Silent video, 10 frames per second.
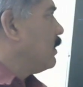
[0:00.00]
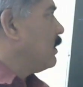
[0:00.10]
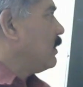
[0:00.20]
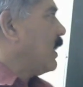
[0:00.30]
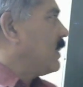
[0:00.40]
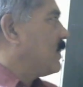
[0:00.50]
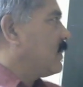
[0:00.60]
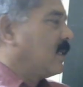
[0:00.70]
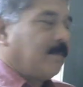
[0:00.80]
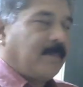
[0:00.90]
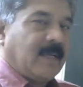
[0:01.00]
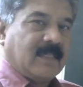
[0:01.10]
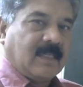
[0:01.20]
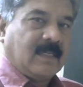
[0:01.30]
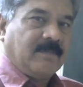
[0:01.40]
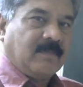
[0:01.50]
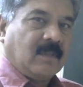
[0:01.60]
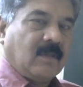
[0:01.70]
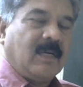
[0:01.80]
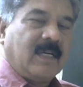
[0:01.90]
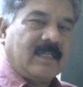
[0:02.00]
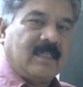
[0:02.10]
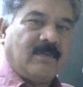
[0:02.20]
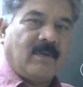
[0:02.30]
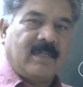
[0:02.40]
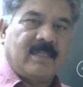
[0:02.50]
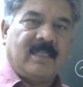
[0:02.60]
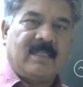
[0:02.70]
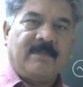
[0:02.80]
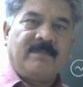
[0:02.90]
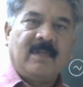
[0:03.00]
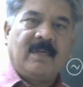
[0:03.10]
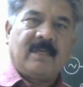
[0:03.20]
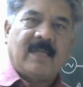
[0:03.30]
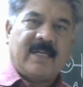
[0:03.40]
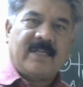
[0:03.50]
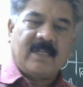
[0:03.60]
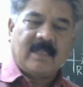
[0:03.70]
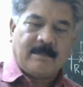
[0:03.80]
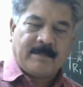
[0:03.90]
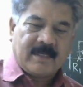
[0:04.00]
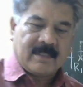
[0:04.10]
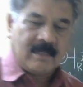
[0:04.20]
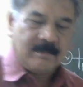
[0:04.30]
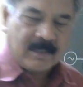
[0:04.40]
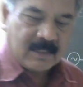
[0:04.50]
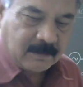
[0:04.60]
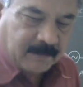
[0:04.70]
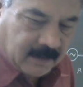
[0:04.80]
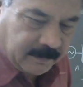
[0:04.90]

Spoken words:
direction comparison. Now, let us see what is this direction comparison principle.